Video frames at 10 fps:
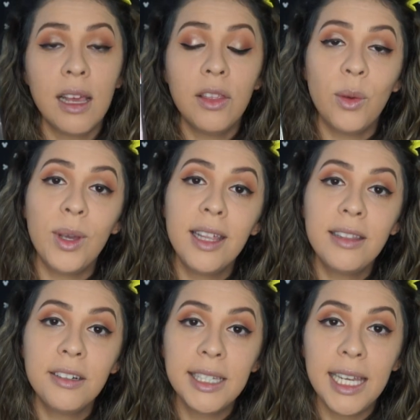the way that
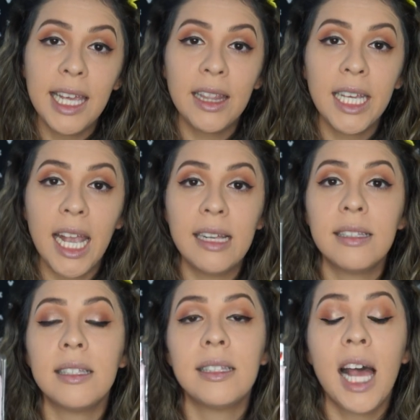they're sitting in the
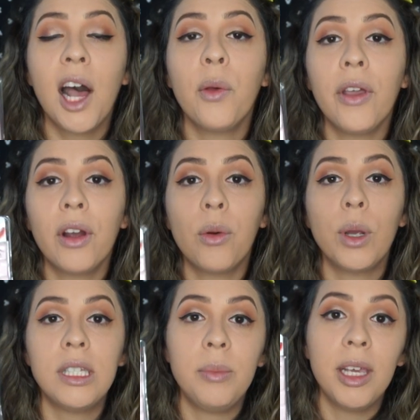case is how they are
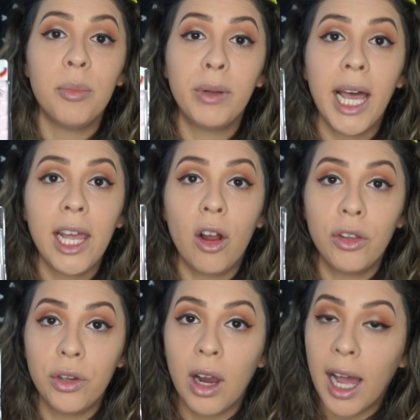going to be applied
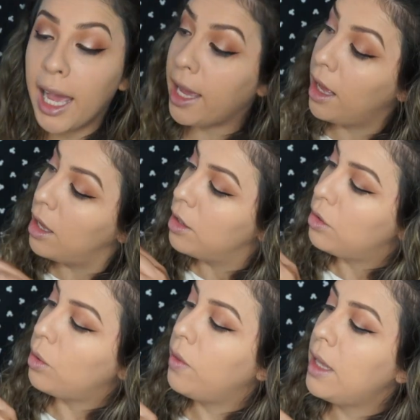on your eye.
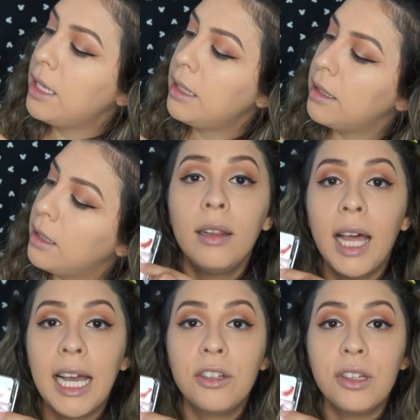So this
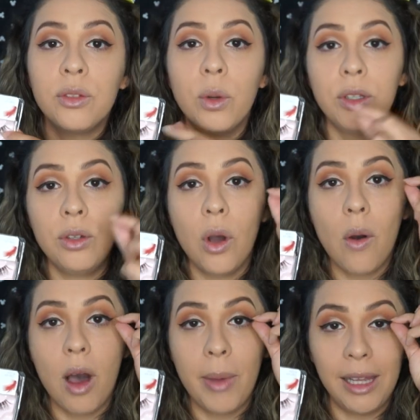lash is going to go
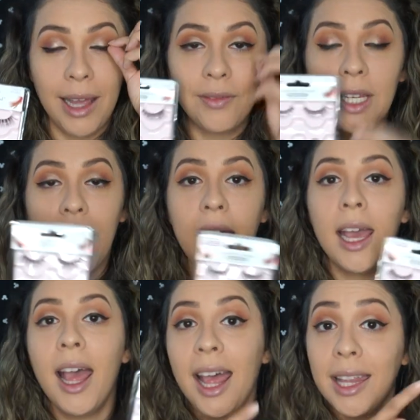on my left eye.
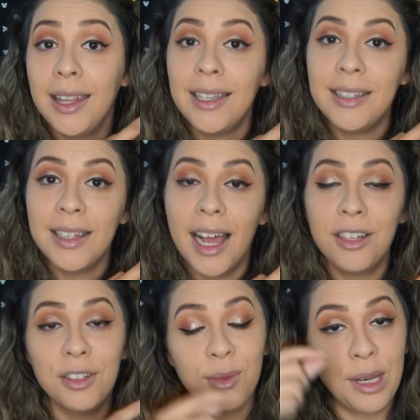This
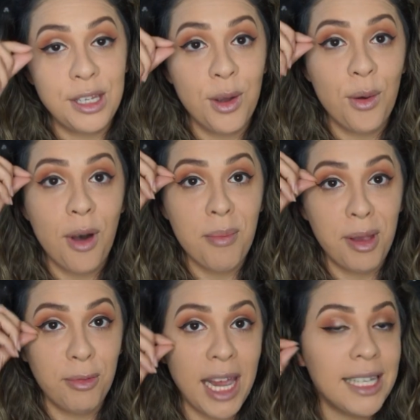lash is going to go on
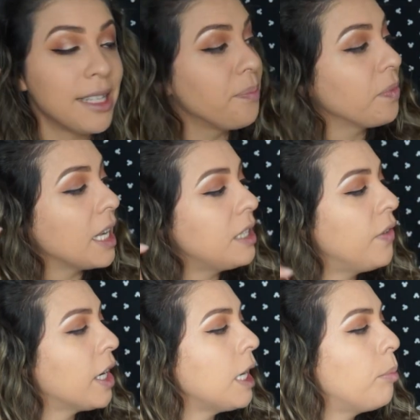my right. It's
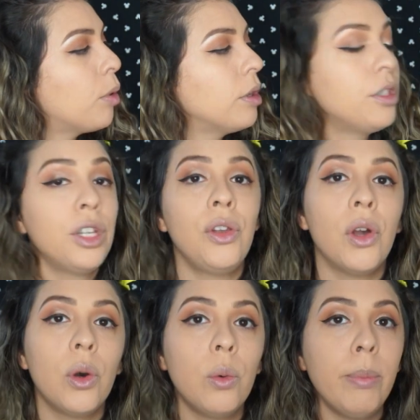very important to
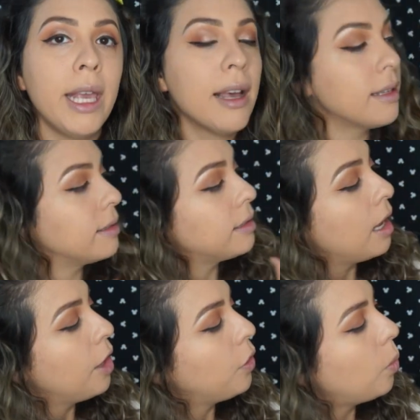know because
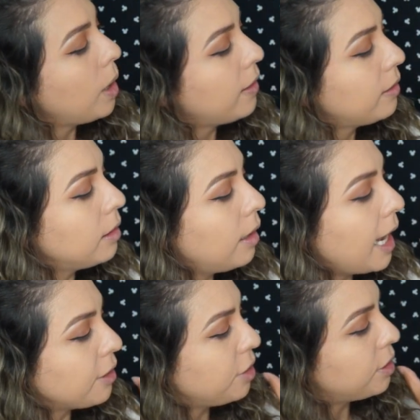the way that the
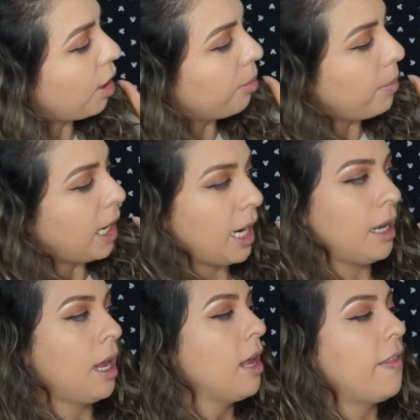lashes are
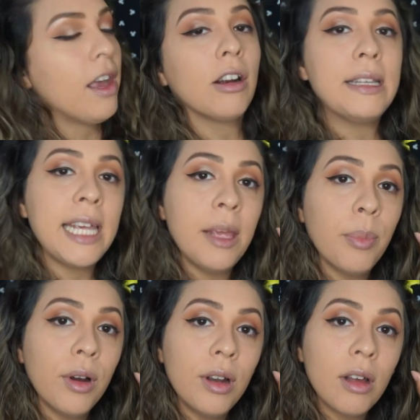made, they are
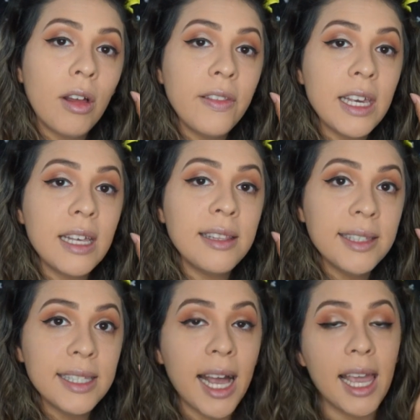tapered on the
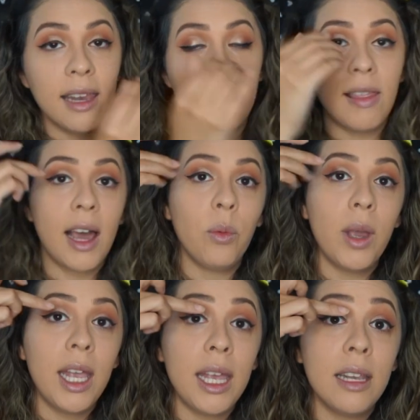inside. That
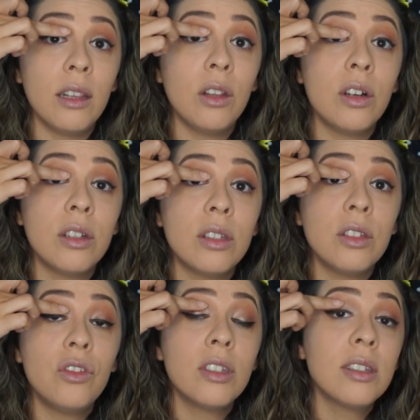way it looks
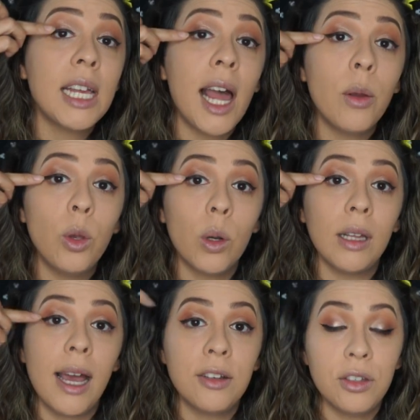just like how your
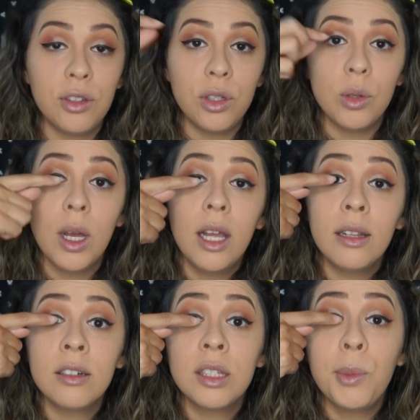lashes do.
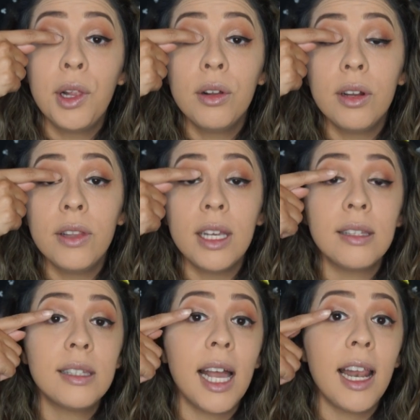They're smaller on the
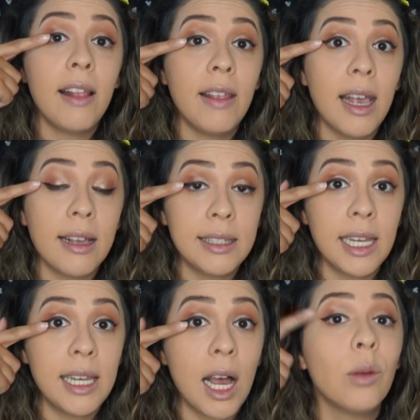inside and they
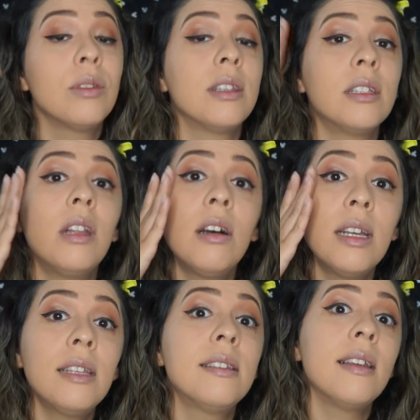extend out to the
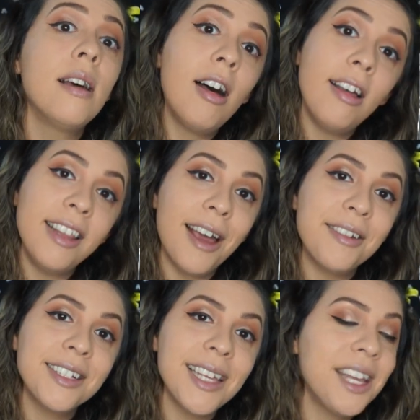longest on the
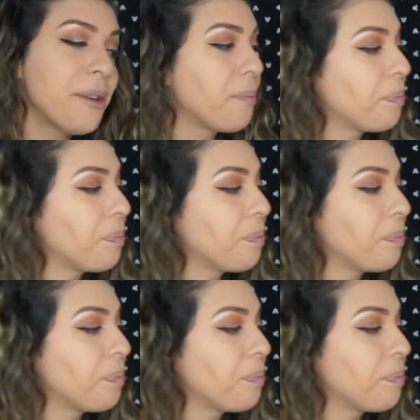outer side.